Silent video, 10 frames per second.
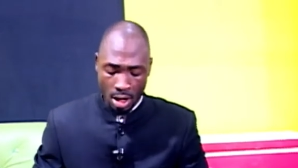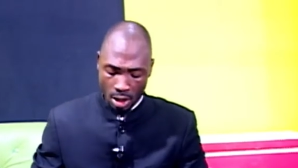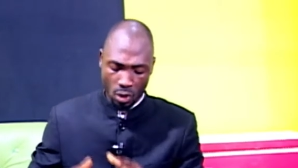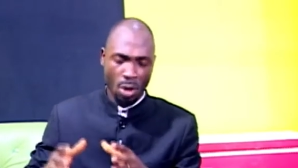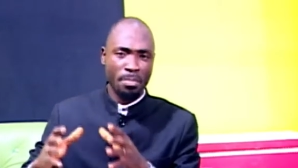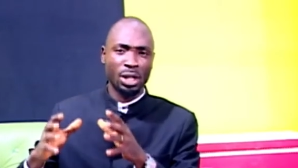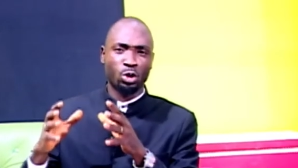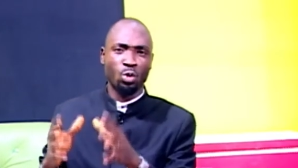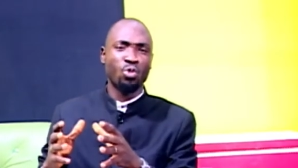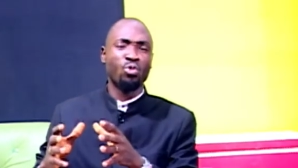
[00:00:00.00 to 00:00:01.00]
Number
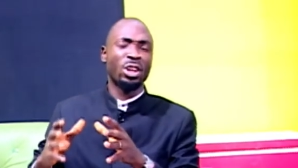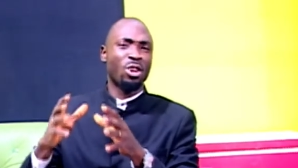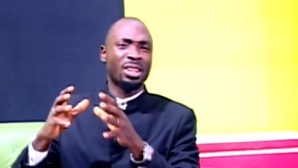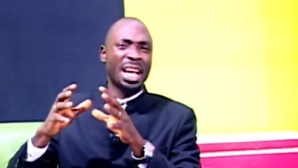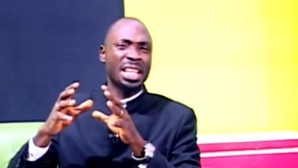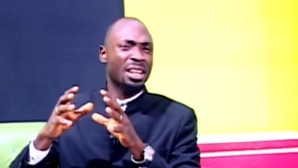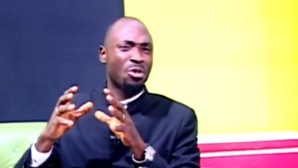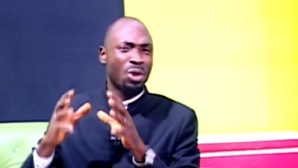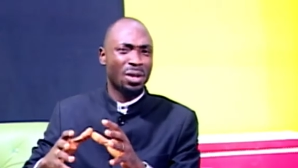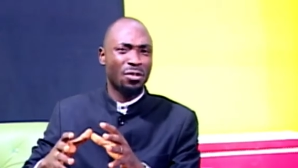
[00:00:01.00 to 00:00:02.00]
two, recognize the
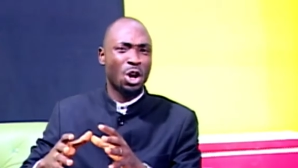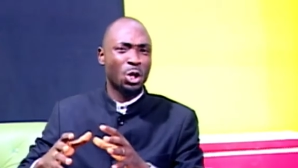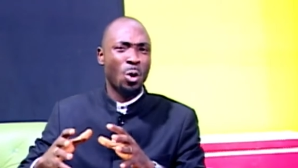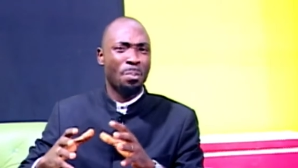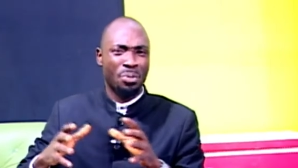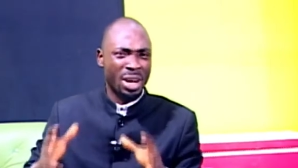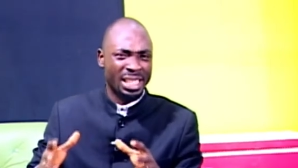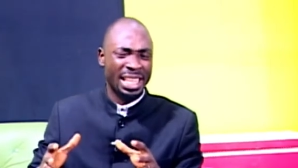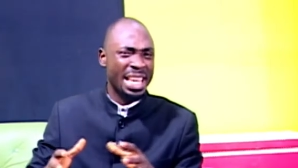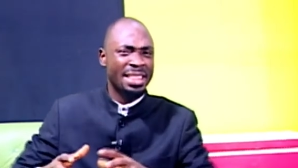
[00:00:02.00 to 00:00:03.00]
grace of God operating